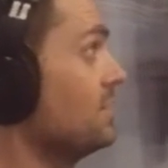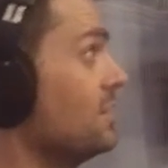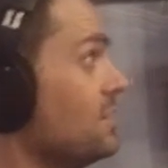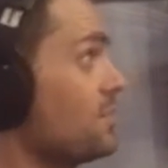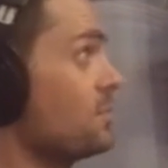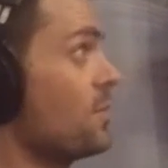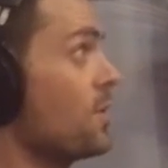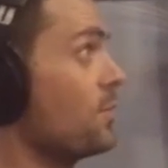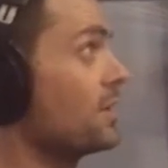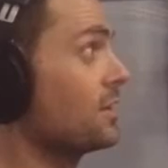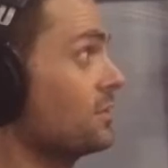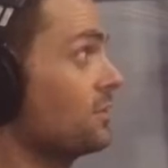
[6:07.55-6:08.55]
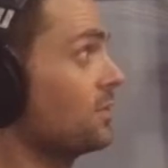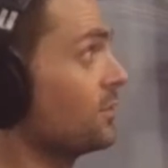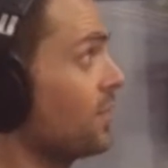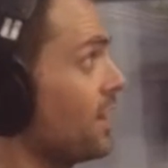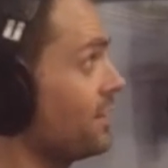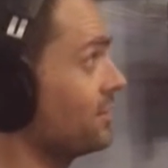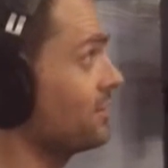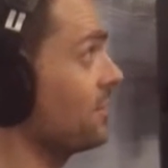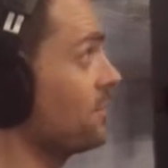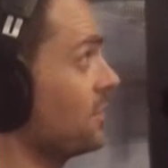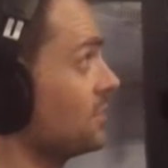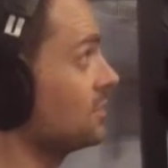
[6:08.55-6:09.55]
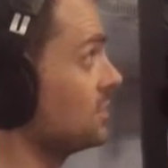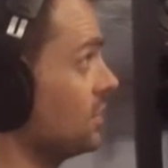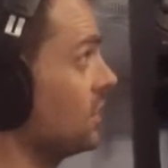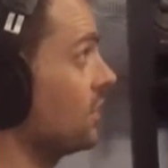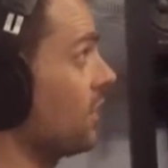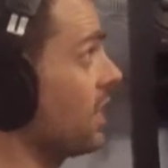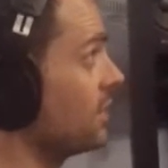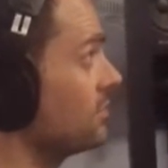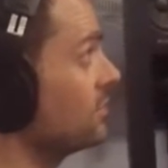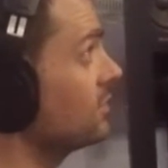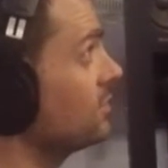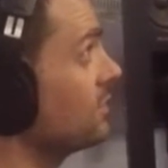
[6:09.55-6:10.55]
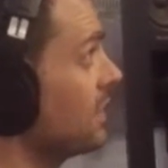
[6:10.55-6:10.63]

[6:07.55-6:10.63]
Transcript: a, a different moment because when you're writing something, you're sharing gratitude.